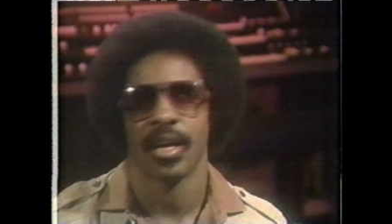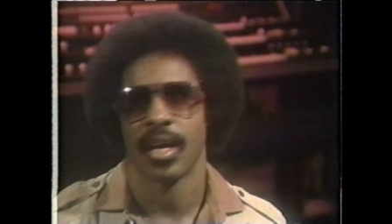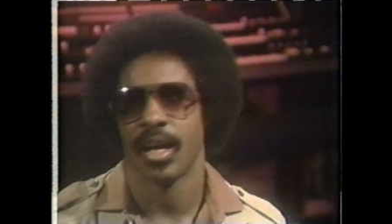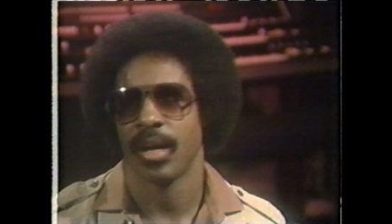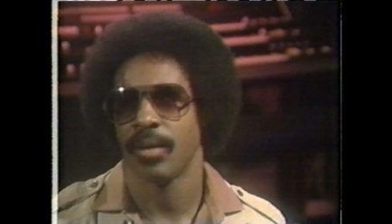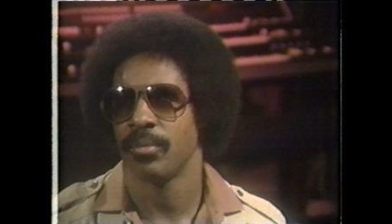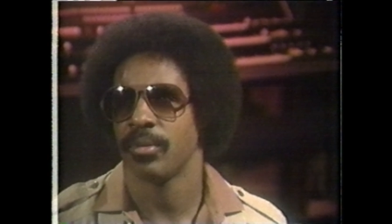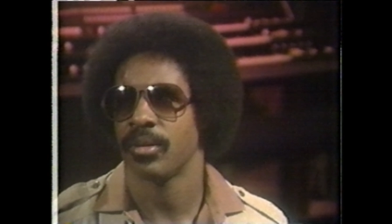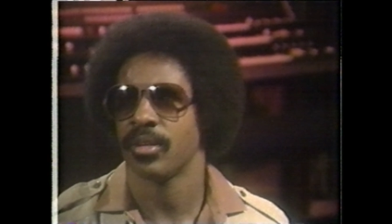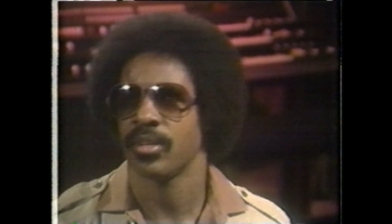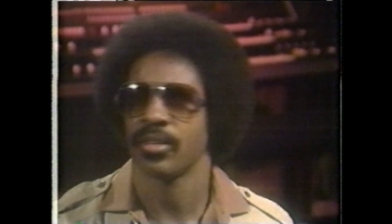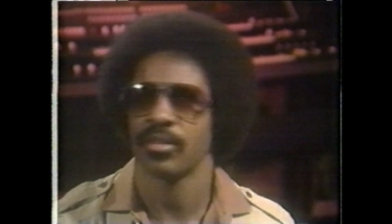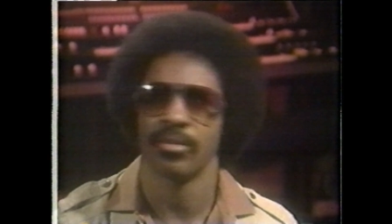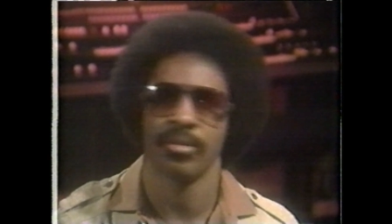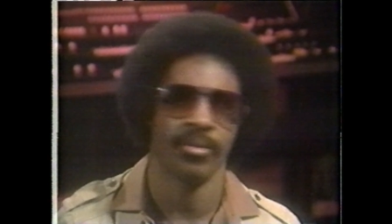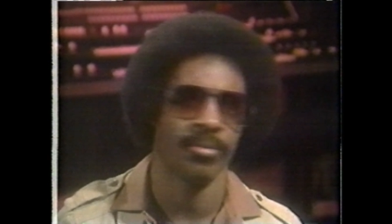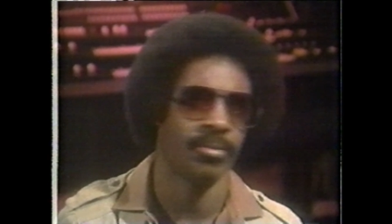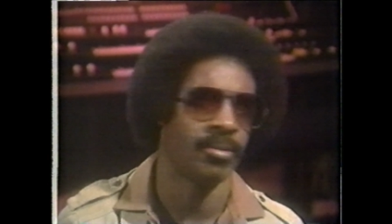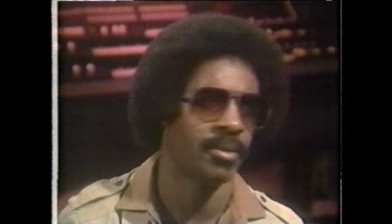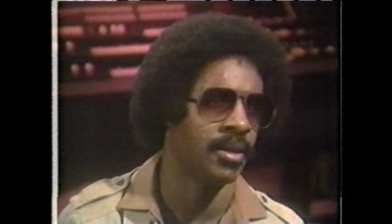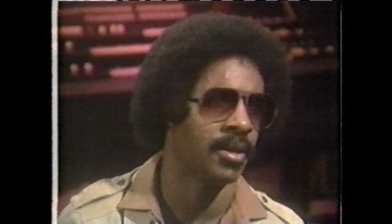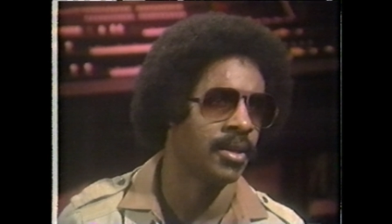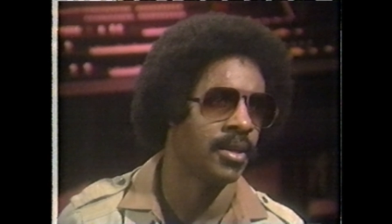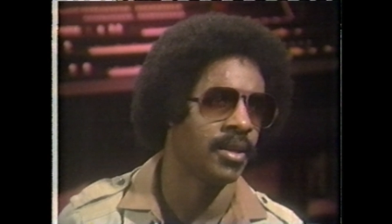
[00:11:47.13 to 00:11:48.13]
I want to go
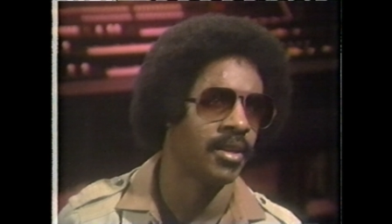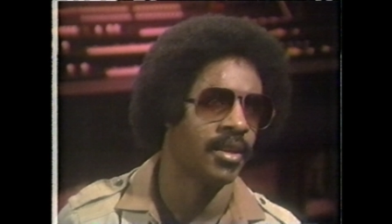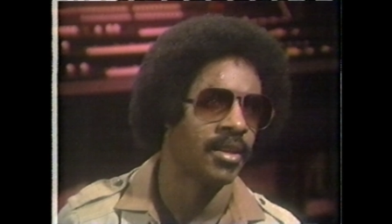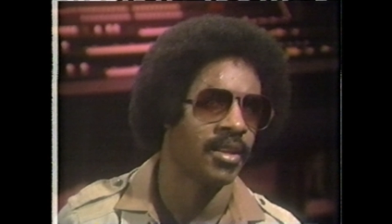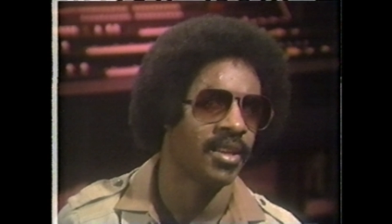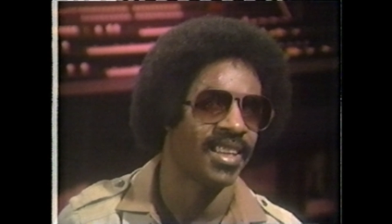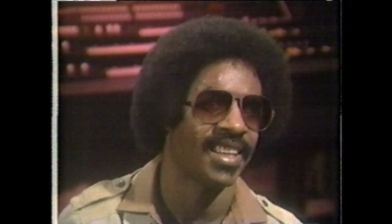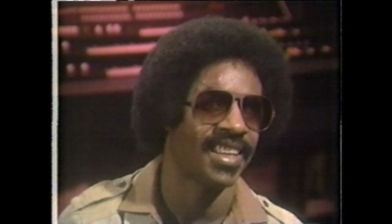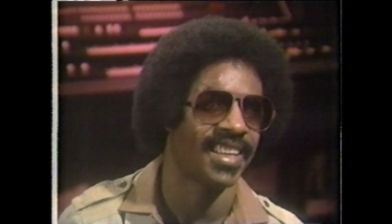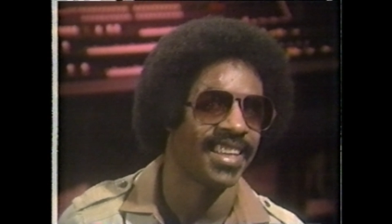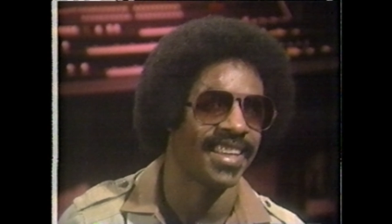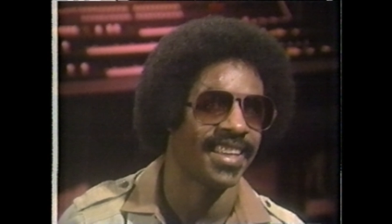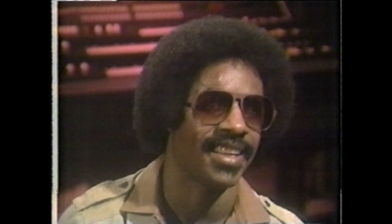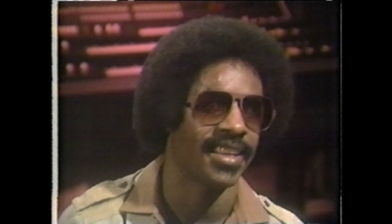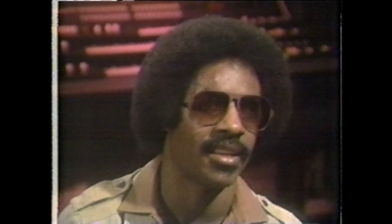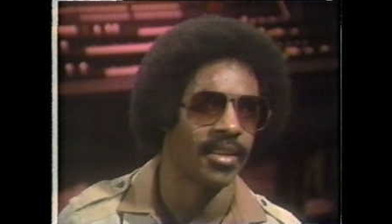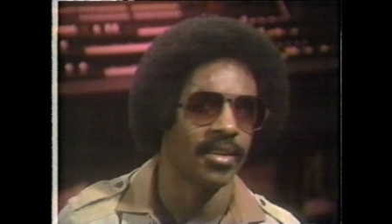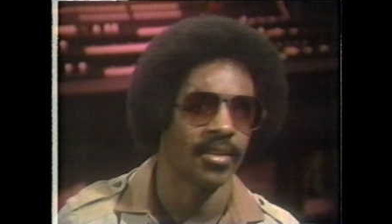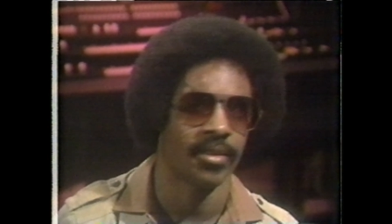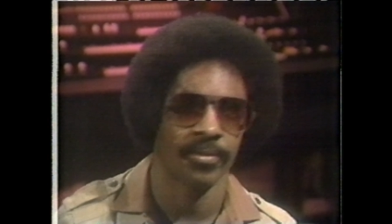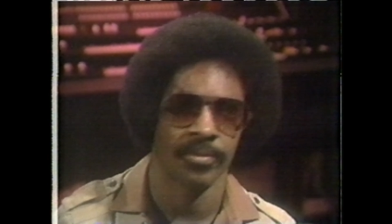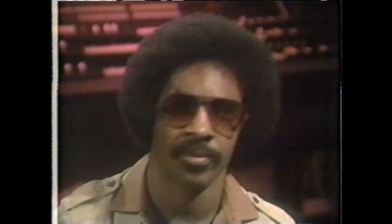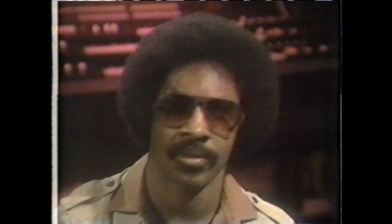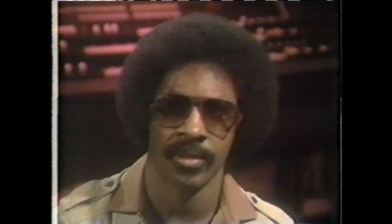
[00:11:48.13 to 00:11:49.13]
away
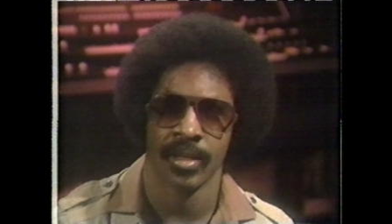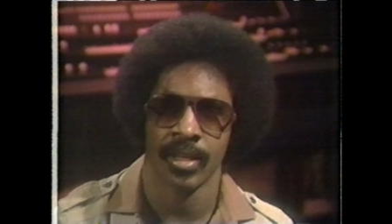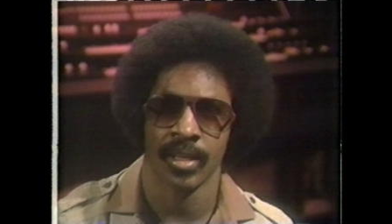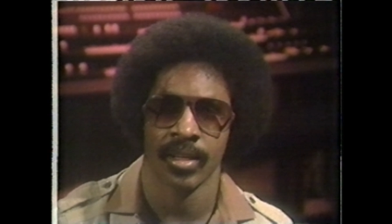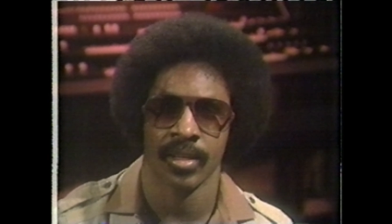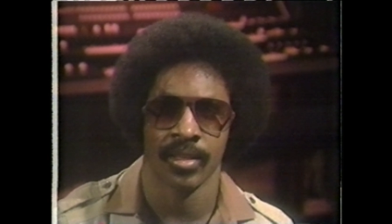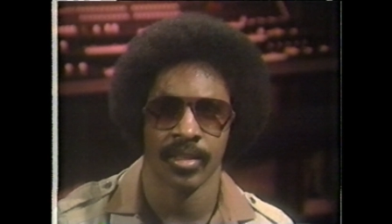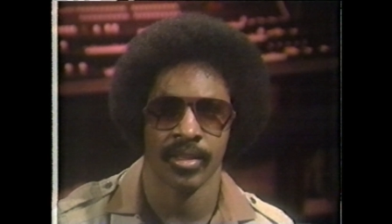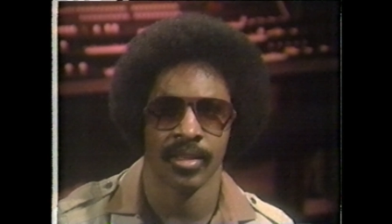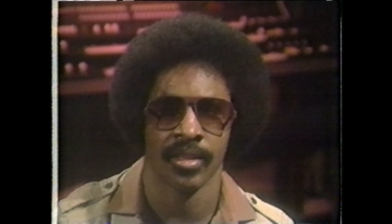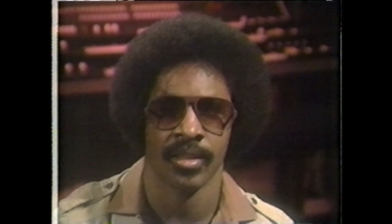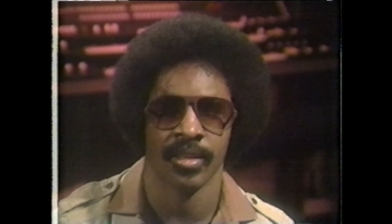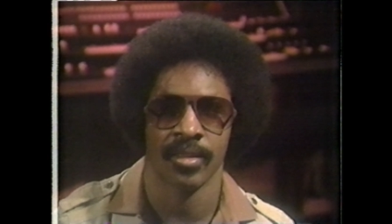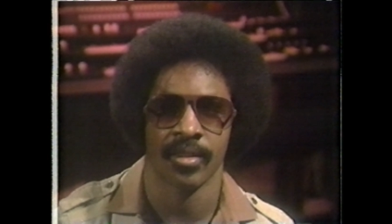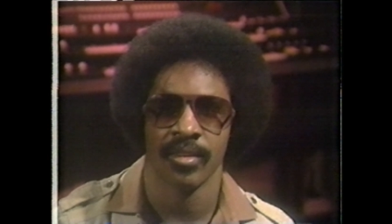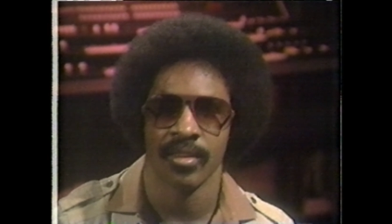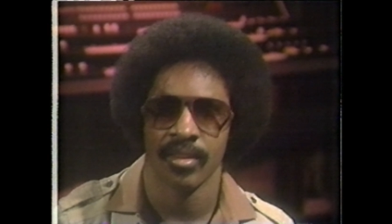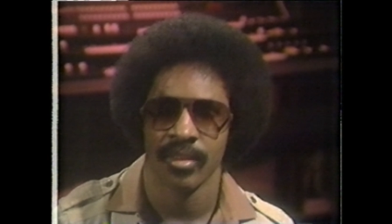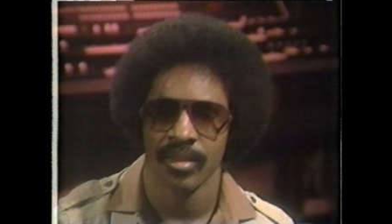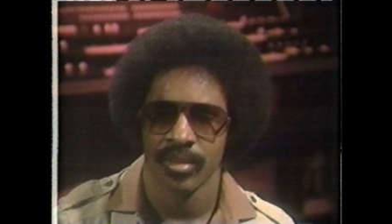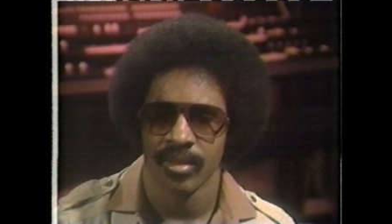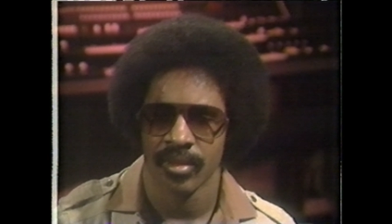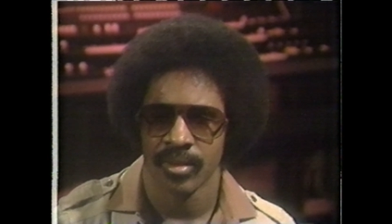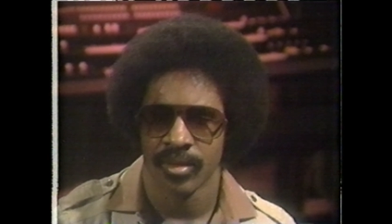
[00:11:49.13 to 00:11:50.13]
for like a year
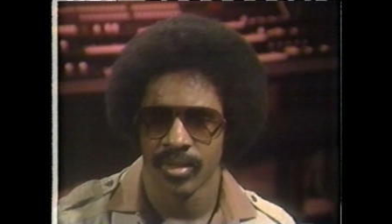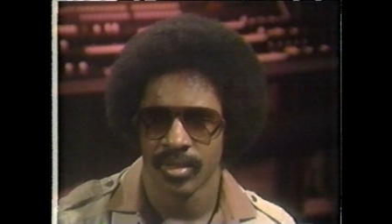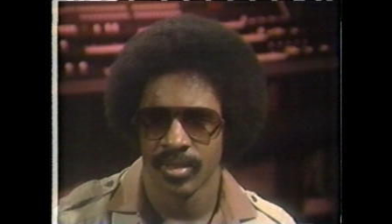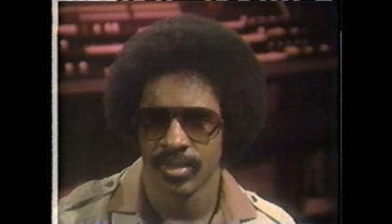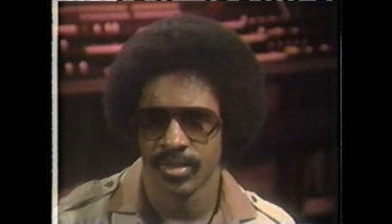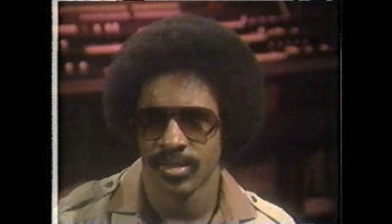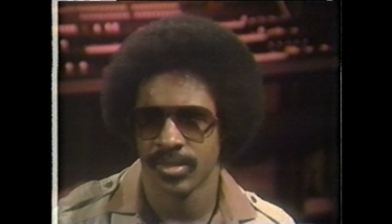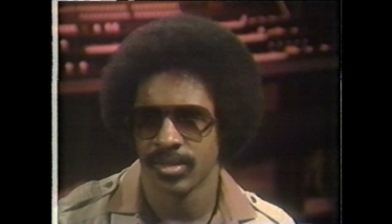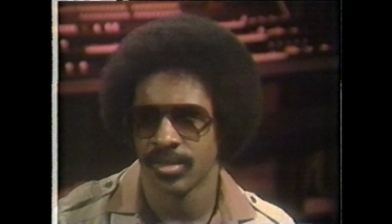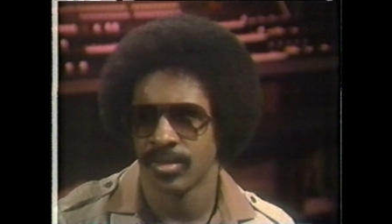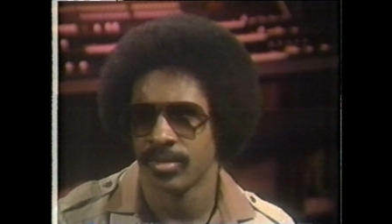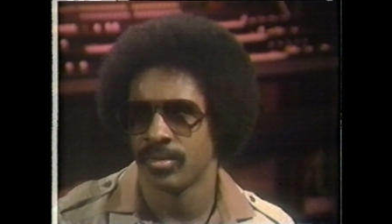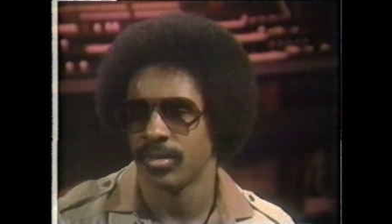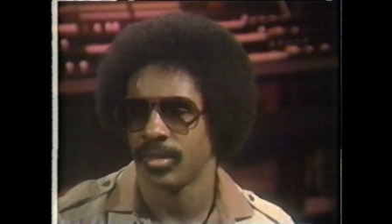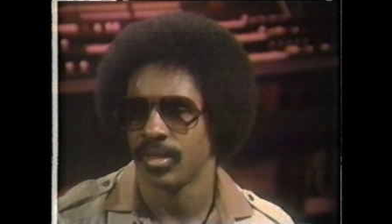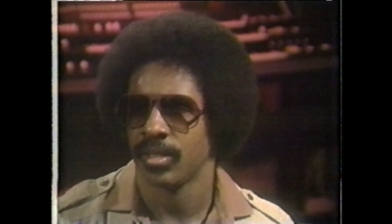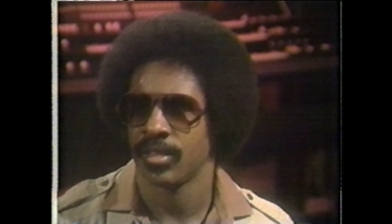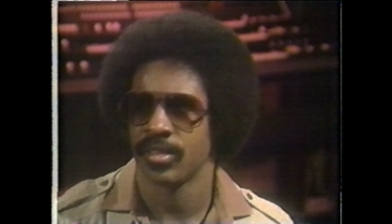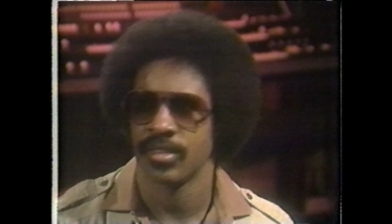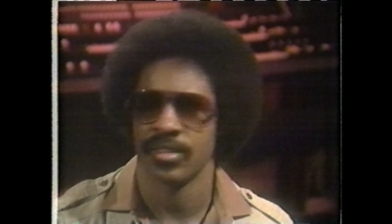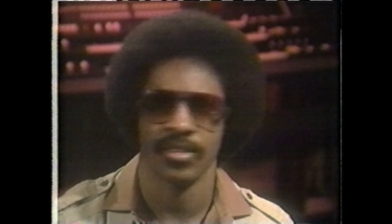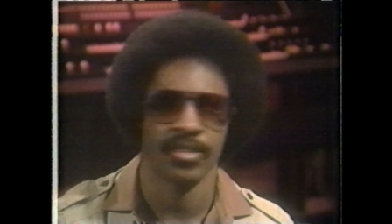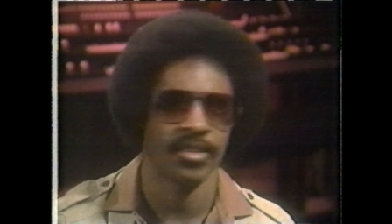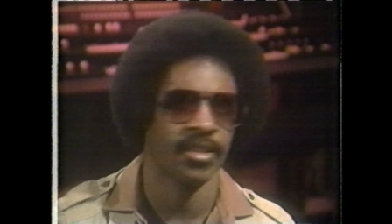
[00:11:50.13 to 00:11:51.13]
or so
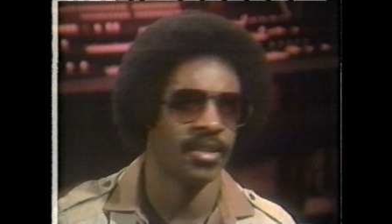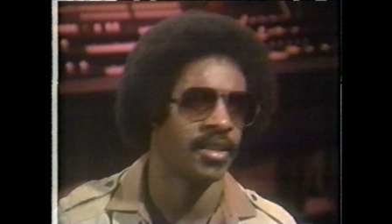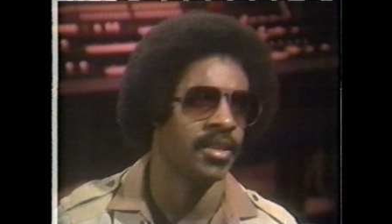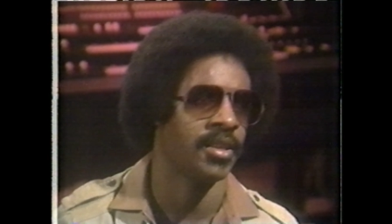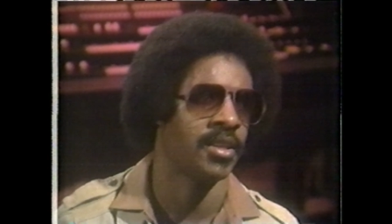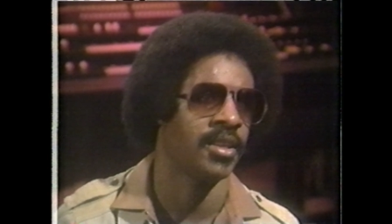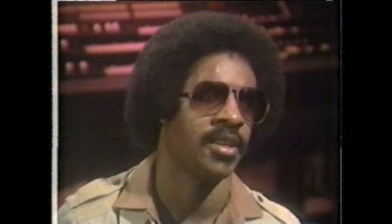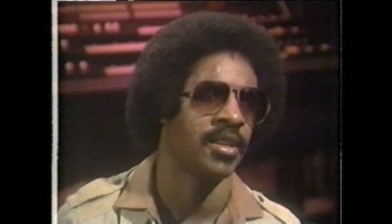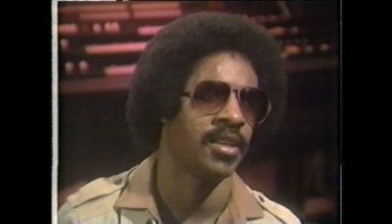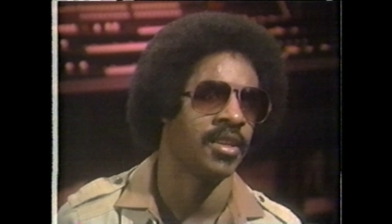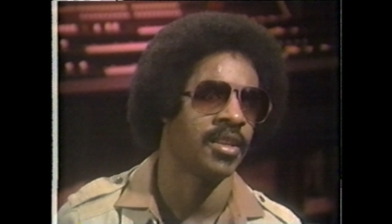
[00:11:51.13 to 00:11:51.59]
and study.